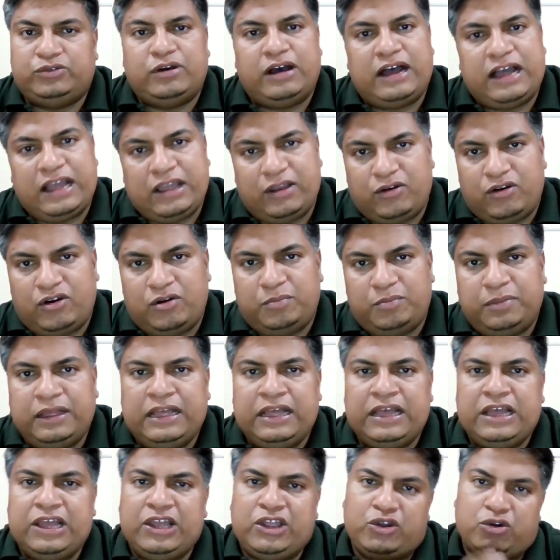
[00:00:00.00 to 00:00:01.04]
So I hope
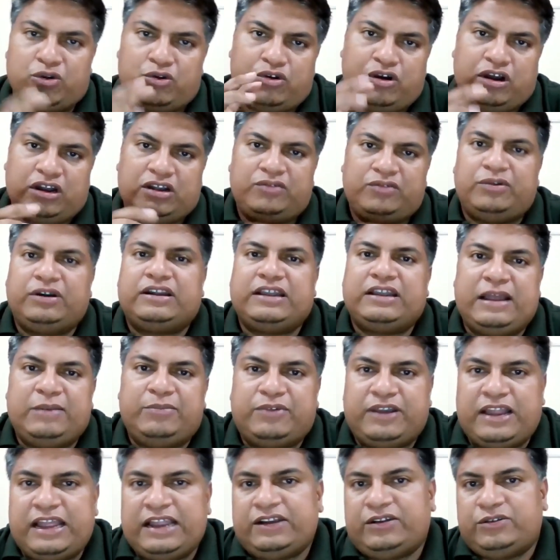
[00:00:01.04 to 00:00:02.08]
you got what
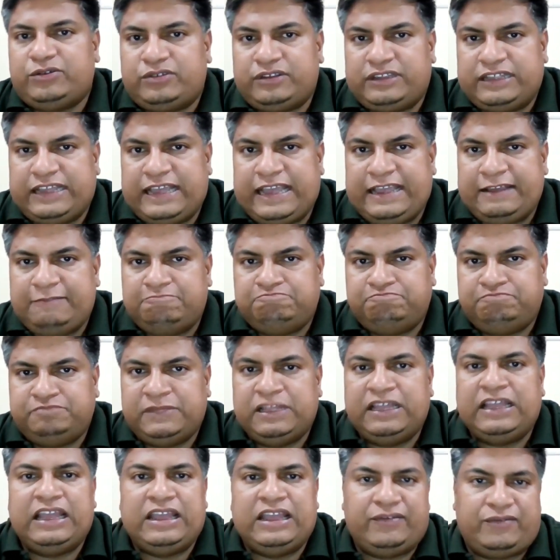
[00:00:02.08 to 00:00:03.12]
I'm trying to say.
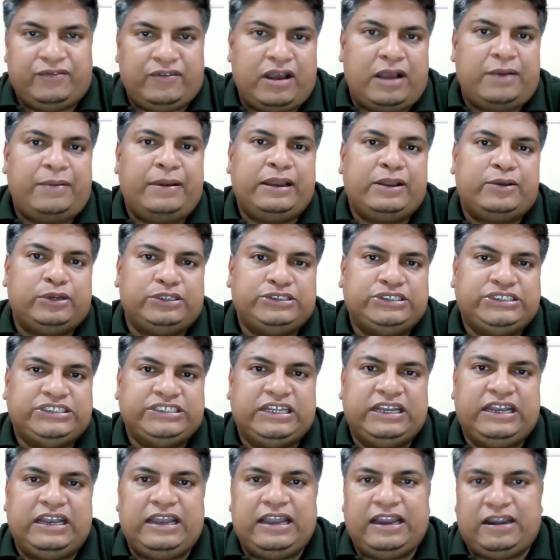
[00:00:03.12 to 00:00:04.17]
If you have any
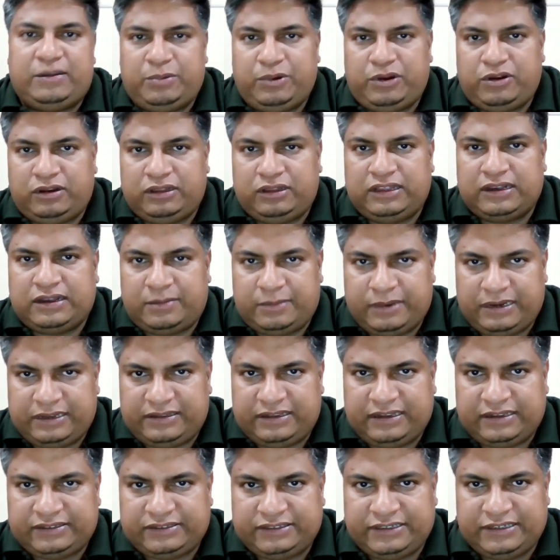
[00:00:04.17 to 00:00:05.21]
question, let me know in the
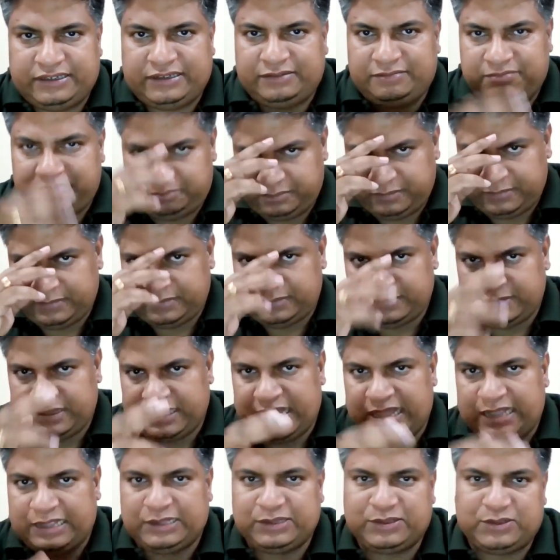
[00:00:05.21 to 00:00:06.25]
comment section.
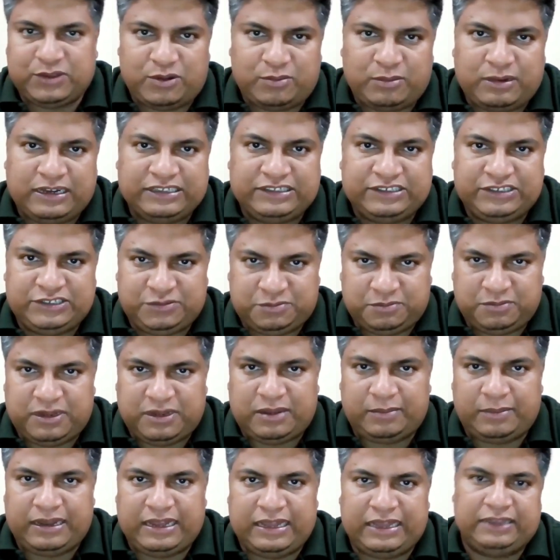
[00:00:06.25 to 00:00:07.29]
Thank you so much.
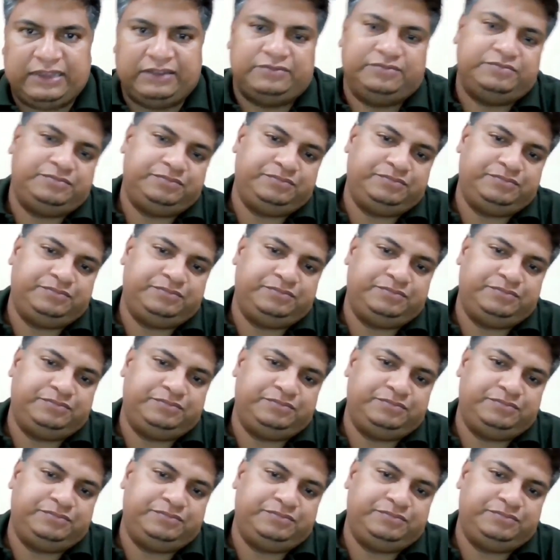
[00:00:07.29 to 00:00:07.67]
Bye-bye.